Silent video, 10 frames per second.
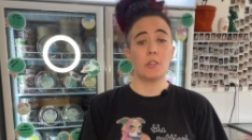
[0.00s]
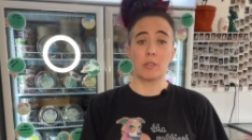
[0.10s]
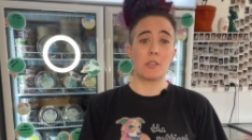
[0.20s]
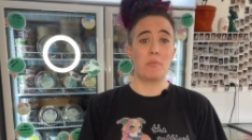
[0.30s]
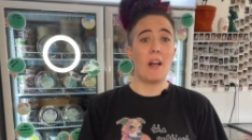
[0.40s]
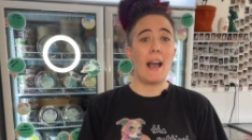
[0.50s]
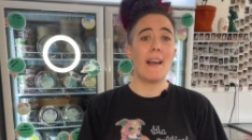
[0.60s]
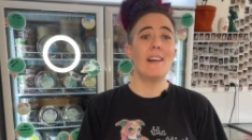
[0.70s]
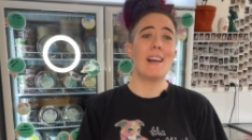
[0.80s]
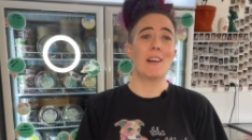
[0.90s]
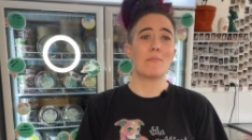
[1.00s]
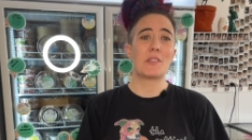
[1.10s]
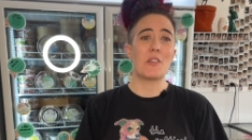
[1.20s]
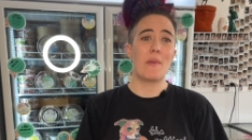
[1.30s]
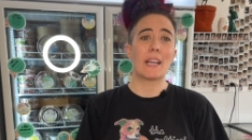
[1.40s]
your supplier,
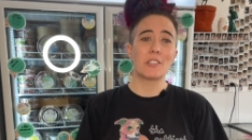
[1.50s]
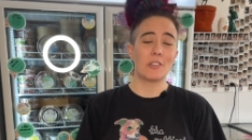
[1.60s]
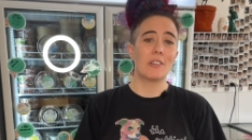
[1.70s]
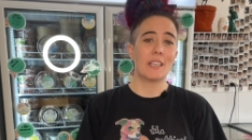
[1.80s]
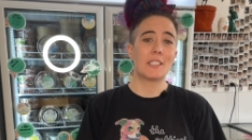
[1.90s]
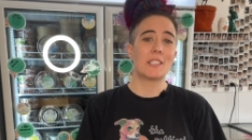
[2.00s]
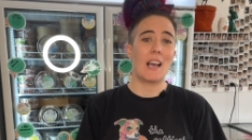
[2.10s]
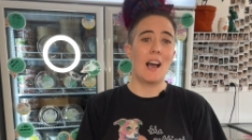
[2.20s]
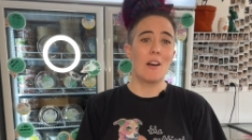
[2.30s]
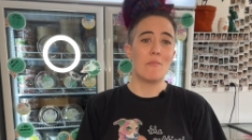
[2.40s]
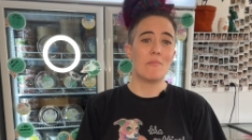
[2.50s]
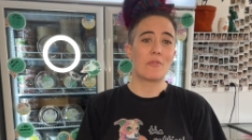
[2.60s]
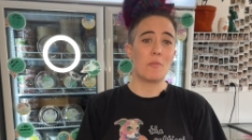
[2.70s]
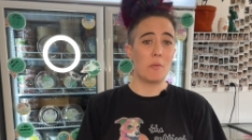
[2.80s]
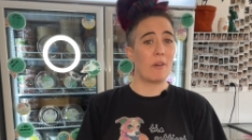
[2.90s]
um, so make sure it's
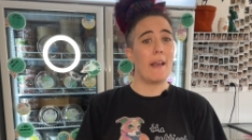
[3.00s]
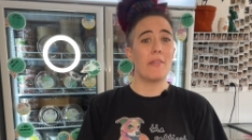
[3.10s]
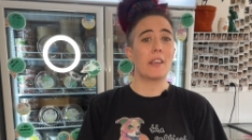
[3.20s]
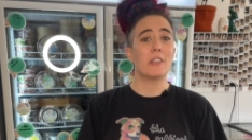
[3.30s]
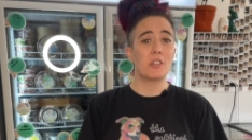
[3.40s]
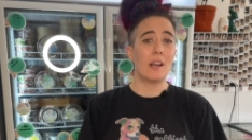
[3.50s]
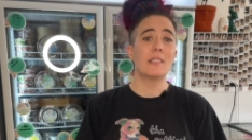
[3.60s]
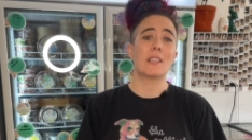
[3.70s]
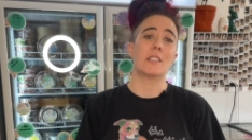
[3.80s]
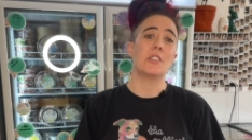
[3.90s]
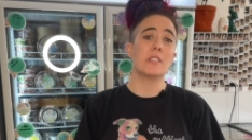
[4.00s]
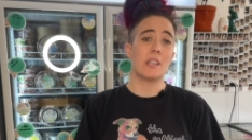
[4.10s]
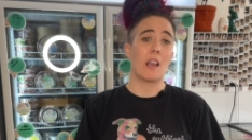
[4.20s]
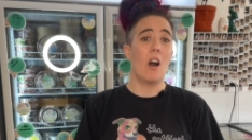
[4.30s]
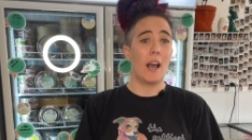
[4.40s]
um, from a brand that you trust that's
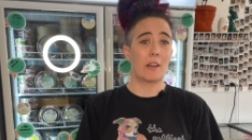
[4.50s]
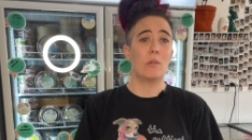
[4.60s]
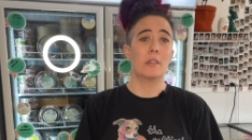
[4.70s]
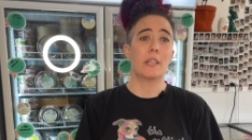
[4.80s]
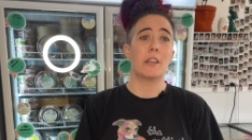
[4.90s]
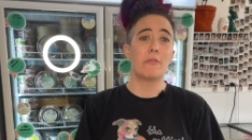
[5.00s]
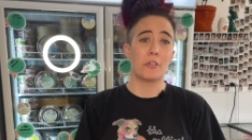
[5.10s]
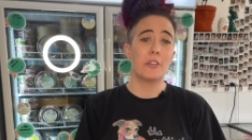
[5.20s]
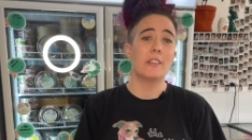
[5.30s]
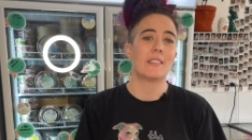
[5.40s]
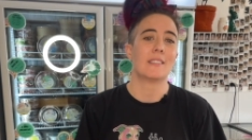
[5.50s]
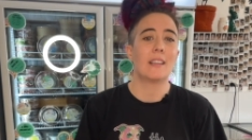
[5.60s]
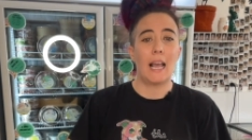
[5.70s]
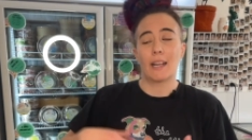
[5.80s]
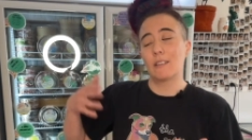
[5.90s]
using a high quality food,
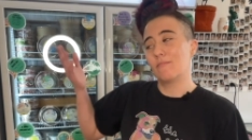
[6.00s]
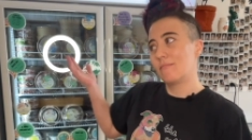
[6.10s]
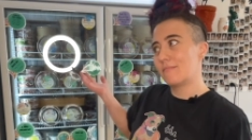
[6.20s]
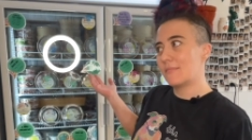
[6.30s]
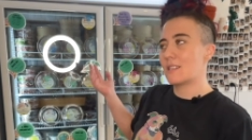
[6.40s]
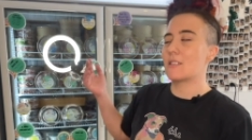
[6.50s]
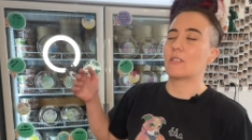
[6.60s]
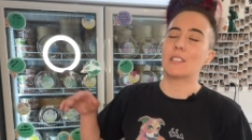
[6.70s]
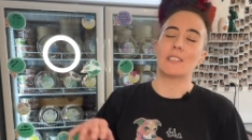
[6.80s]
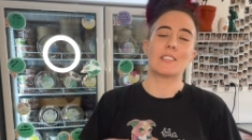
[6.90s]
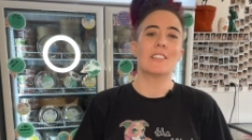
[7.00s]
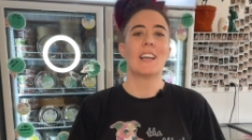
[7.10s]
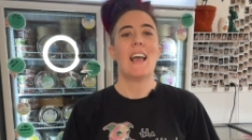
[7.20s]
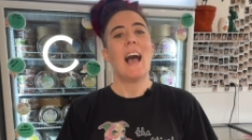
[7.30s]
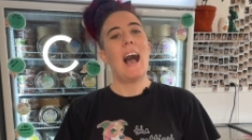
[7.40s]
like The Saltiest
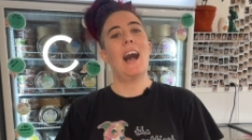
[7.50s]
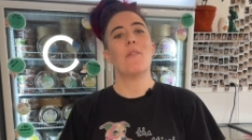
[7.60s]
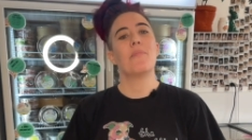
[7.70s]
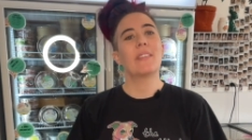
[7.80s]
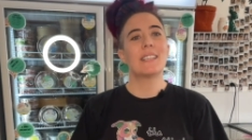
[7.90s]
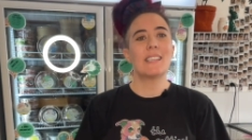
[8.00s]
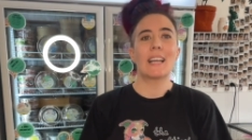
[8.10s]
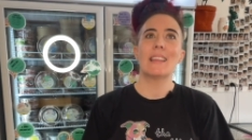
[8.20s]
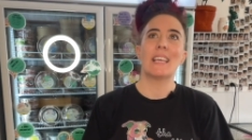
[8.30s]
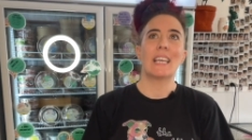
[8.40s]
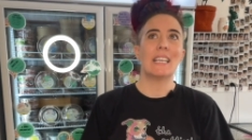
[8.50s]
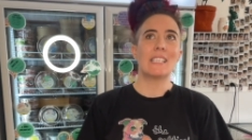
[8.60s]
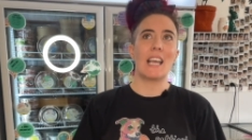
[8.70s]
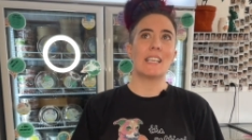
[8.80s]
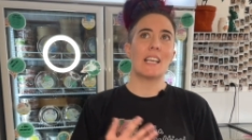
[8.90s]
Dog. Um, the second thing
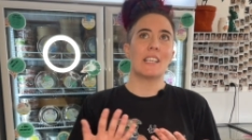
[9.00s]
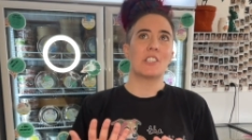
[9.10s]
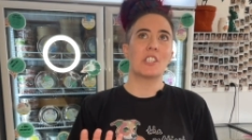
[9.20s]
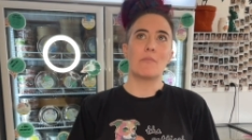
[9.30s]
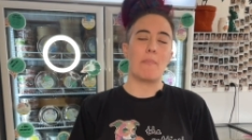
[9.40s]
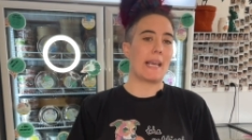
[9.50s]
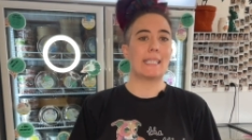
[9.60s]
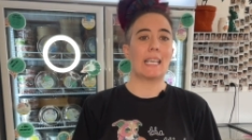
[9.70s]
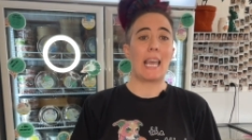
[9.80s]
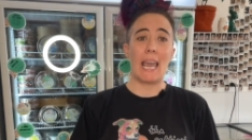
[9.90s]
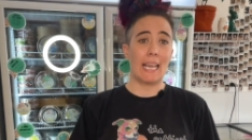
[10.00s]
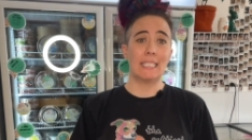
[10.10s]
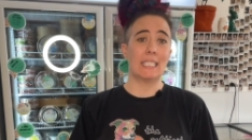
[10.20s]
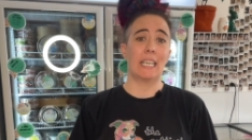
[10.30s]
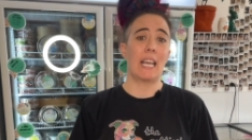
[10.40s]
is, is, is just basic
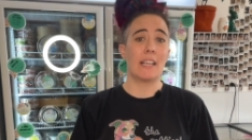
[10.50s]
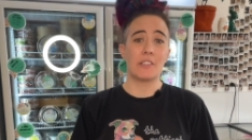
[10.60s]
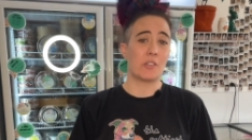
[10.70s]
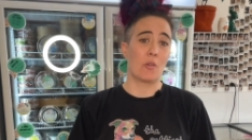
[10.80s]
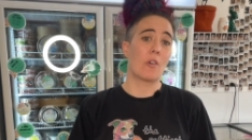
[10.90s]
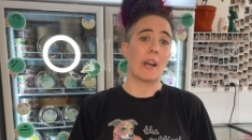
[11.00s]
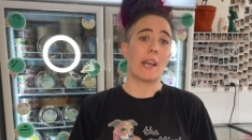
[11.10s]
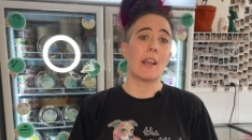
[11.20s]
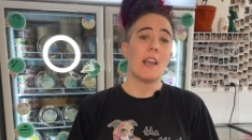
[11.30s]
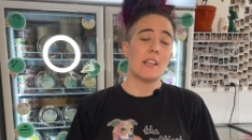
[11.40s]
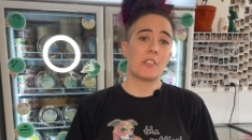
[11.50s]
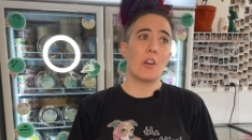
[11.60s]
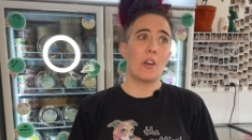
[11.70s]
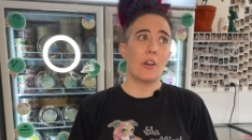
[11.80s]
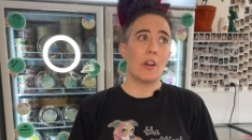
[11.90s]
handling and storing.
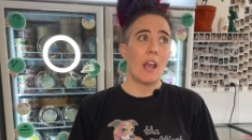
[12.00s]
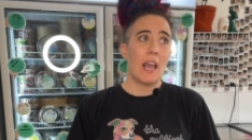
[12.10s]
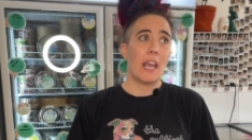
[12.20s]
So